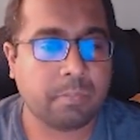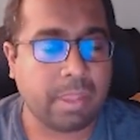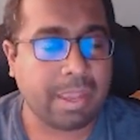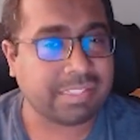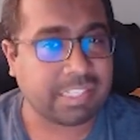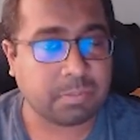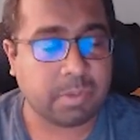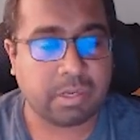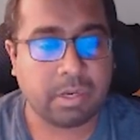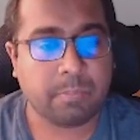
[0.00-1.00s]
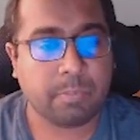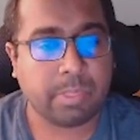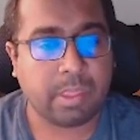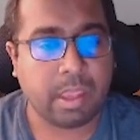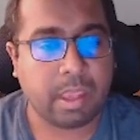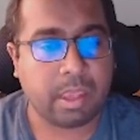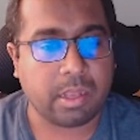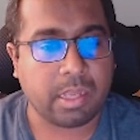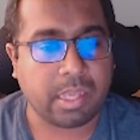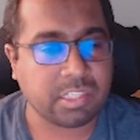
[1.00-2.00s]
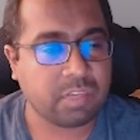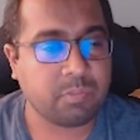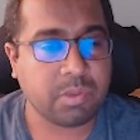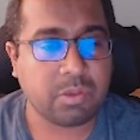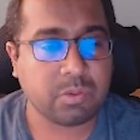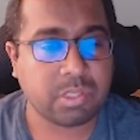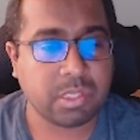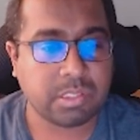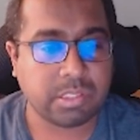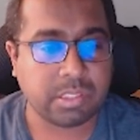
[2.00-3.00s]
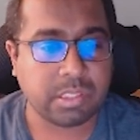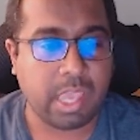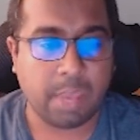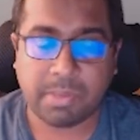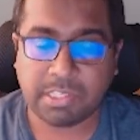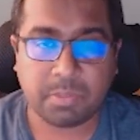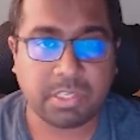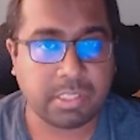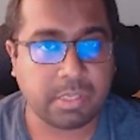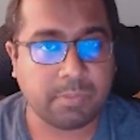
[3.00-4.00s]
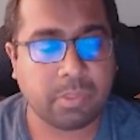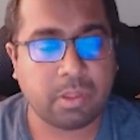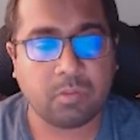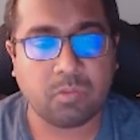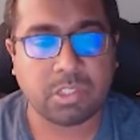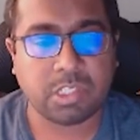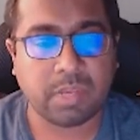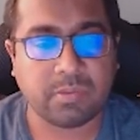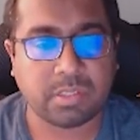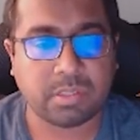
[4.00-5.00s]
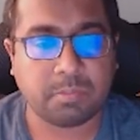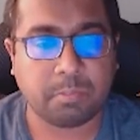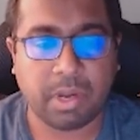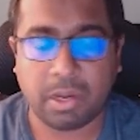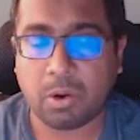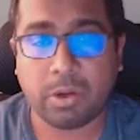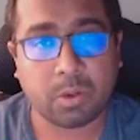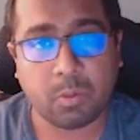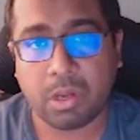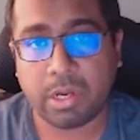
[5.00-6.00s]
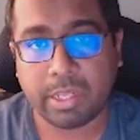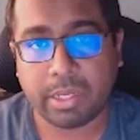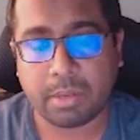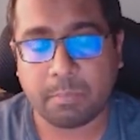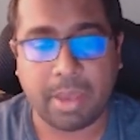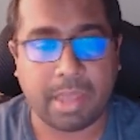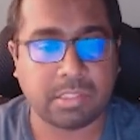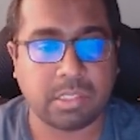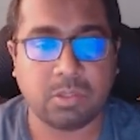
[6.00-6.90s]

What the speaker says: as expected. And HFP uses MSBC, which gives better audio quality in comparison to